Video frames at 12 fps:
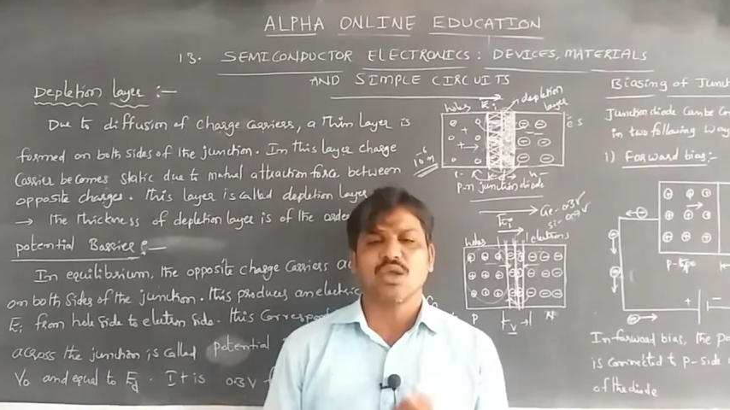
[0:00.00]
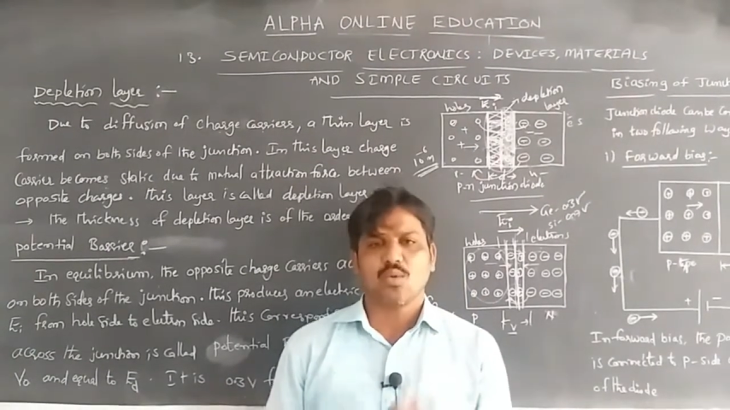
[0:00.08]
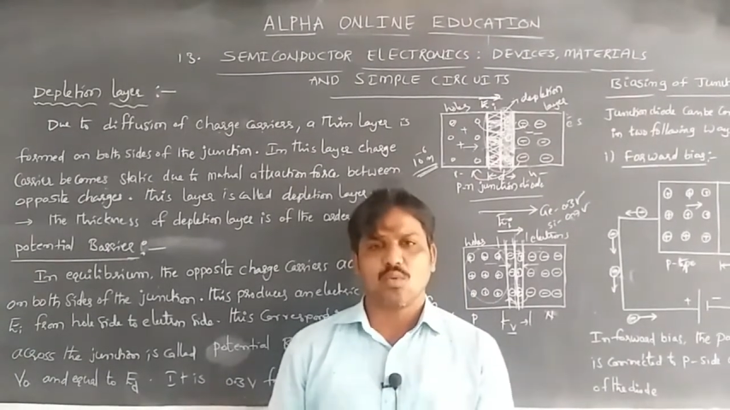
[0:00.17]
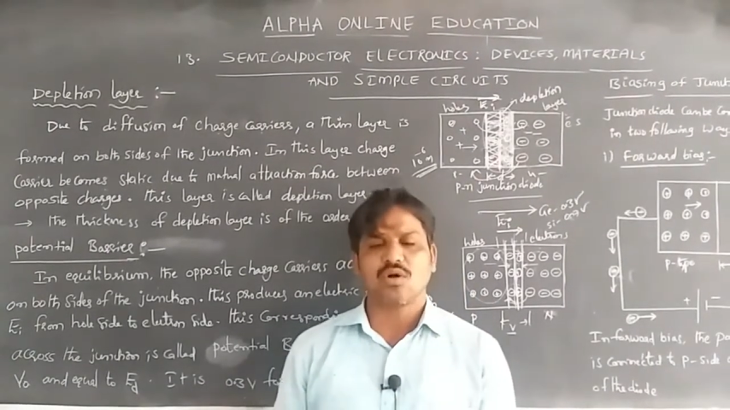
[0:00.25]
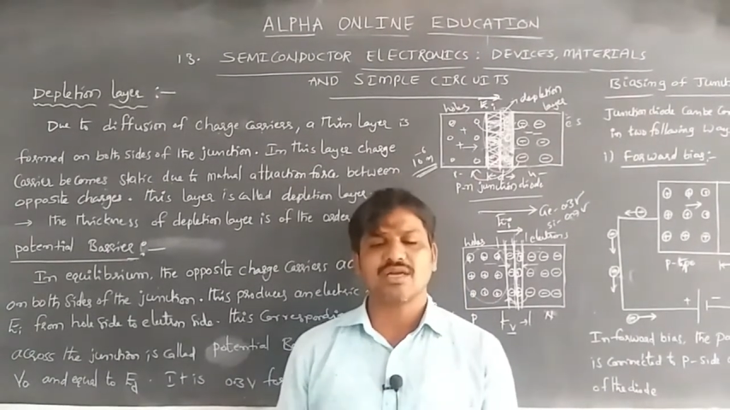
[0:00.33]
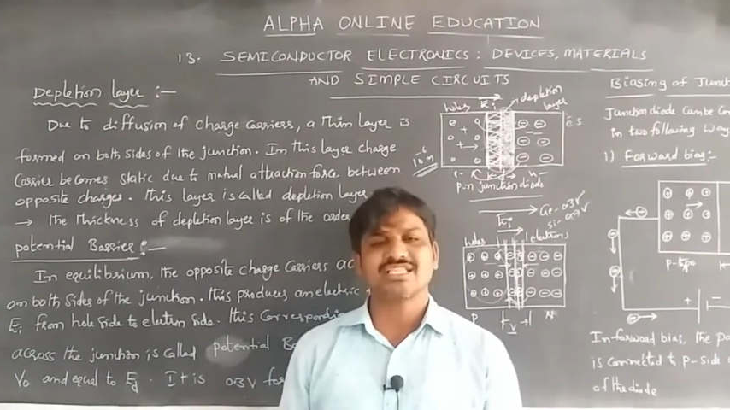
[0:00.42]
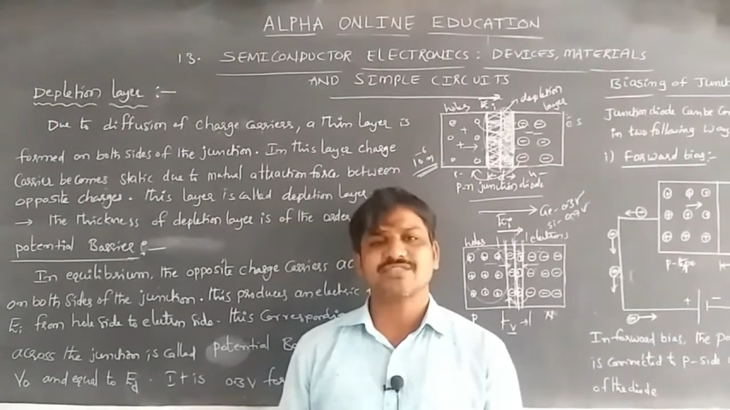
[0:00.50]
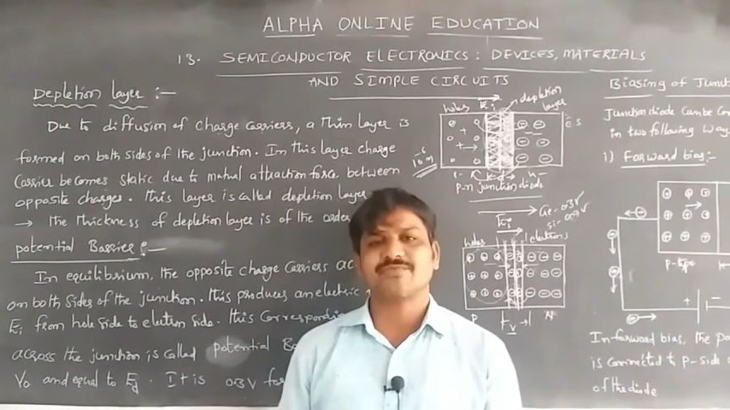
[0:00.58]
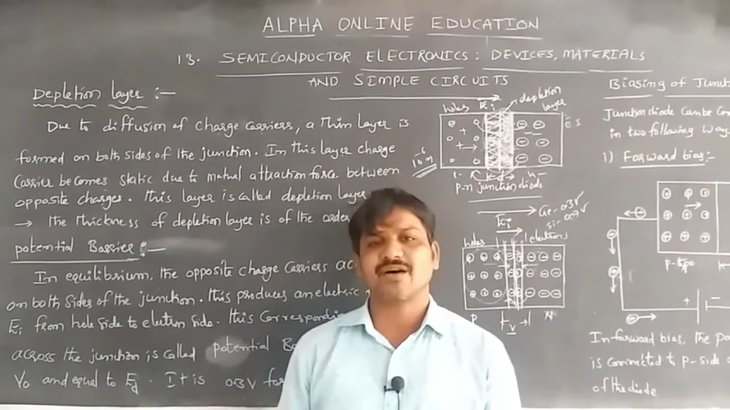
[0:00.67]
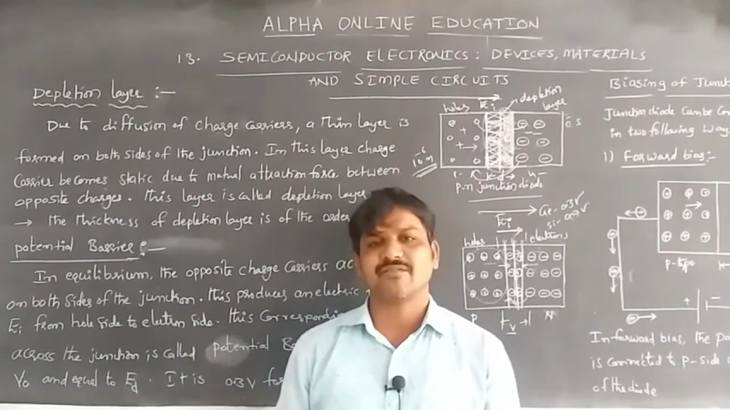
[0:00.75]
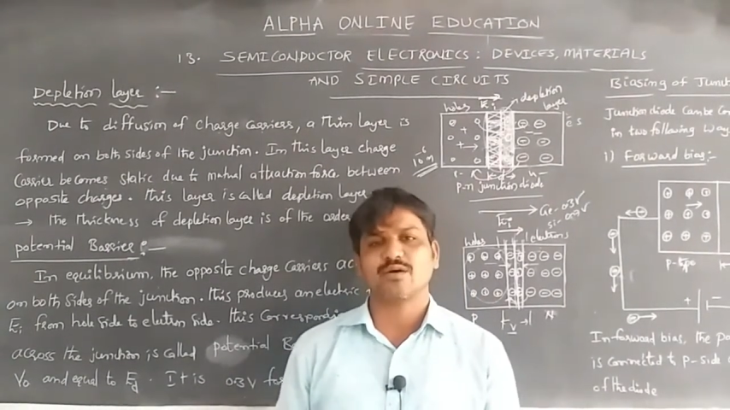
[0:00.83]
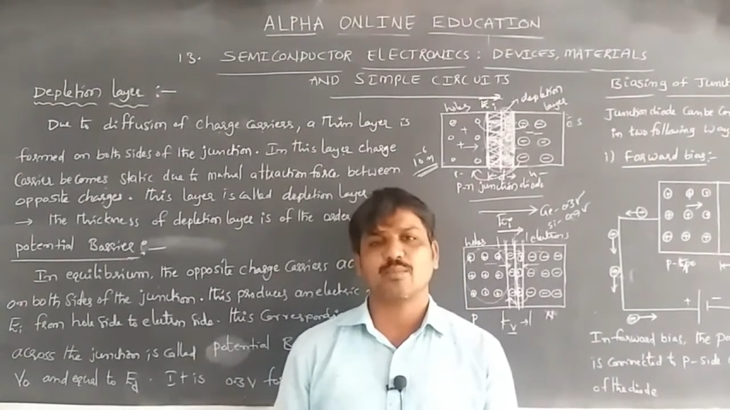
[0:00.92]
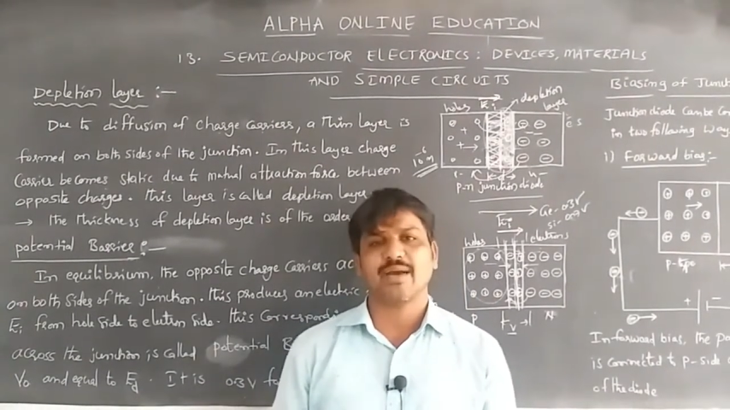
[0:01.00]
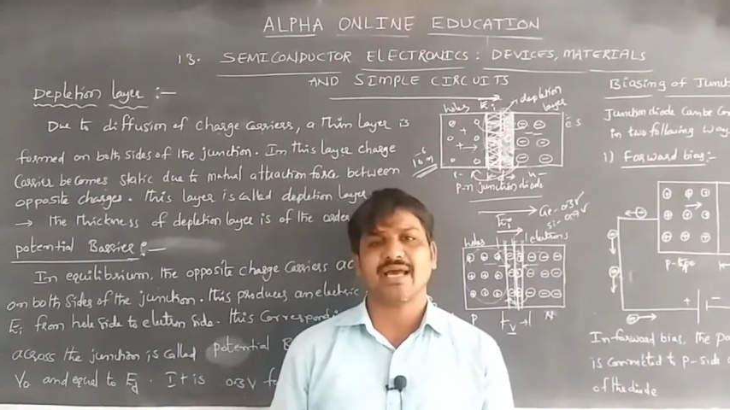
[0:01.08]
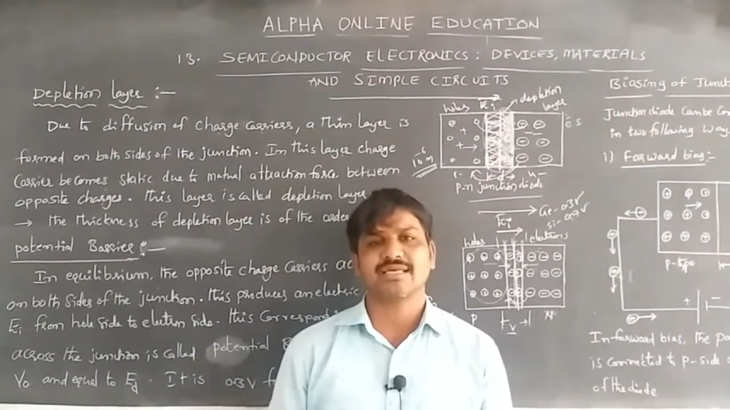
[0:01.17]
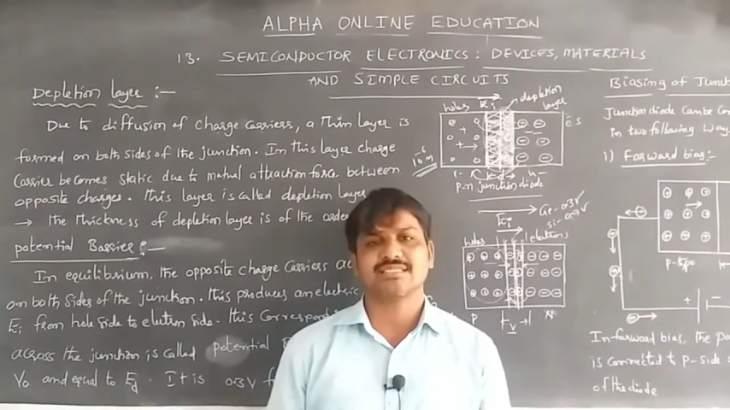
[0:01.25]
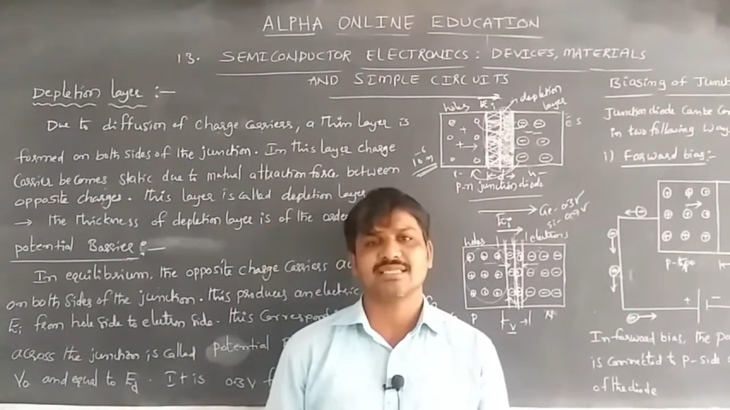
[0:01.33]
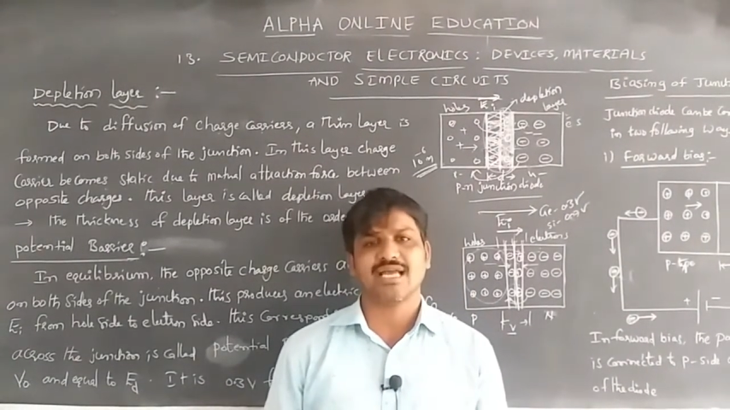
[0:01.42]
what is forward
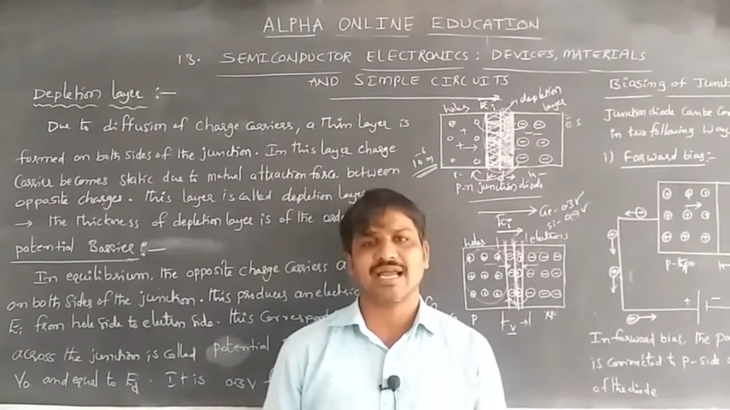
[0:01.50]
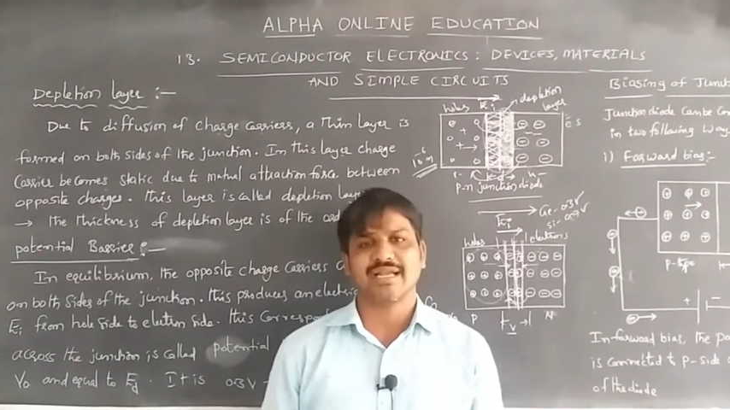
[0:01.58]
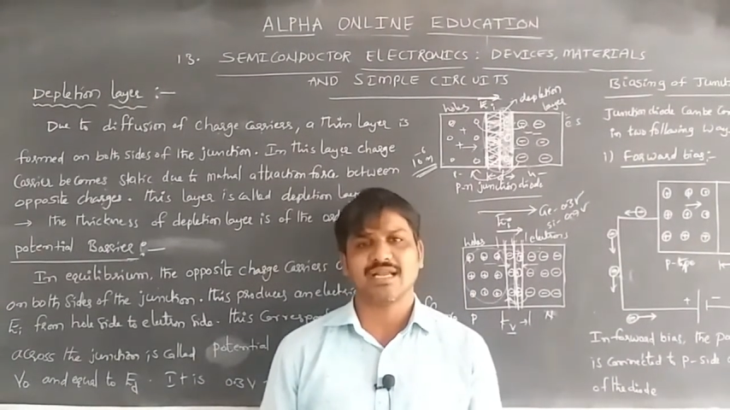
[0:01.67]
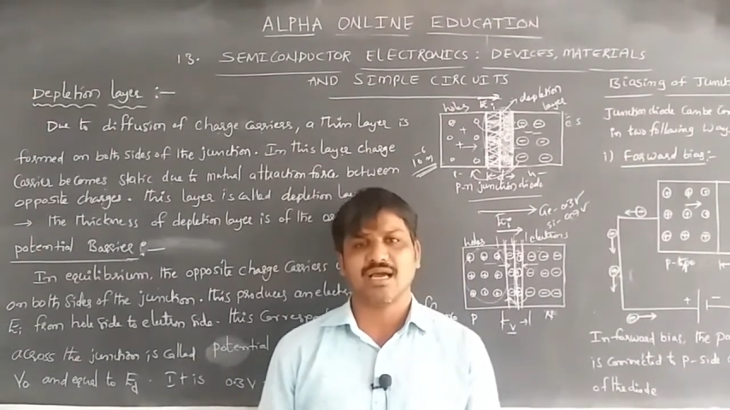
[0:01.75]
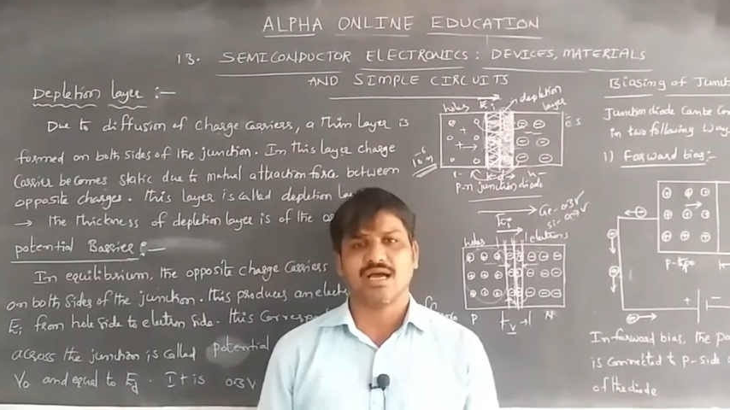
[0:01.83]
biased and